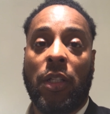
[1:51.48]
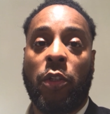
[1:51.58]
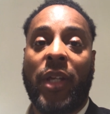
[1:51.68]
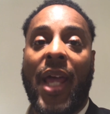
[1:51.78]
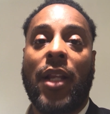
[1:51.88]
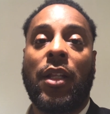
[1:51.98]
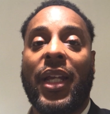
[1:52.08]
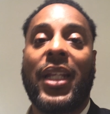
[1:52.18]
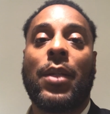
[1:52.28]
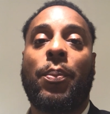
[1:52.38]
You got to
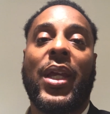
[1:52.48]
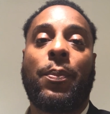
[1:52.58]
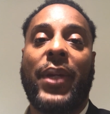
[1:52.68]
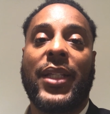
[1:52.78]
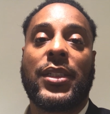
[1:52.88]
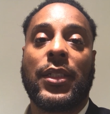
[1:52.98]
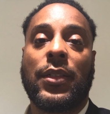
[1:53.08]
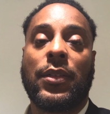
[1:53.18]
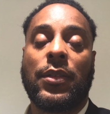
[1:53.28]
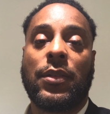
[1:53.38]
look at the big picture.
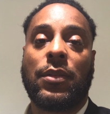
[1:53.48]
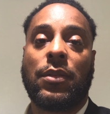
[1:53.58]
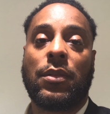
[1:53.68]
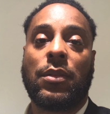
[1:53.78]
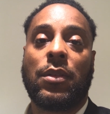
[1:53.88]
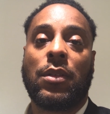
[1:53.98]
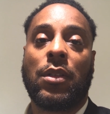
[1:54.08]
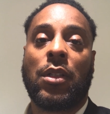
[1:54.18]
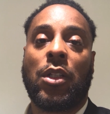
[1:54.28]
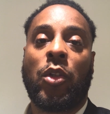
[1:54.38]

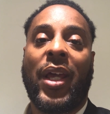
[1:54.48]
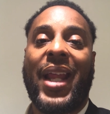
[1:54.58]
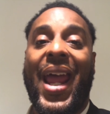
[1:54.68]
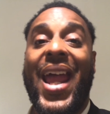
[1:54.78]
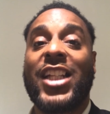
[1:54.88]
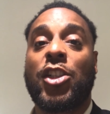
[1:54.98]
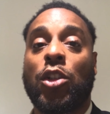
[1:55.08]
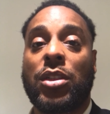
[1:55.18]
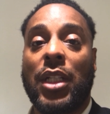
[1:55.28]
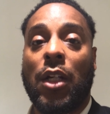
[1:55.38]
You got to ask
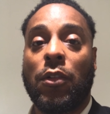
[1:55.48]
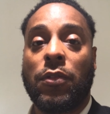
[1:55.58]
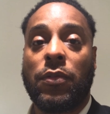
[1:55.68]
yourself,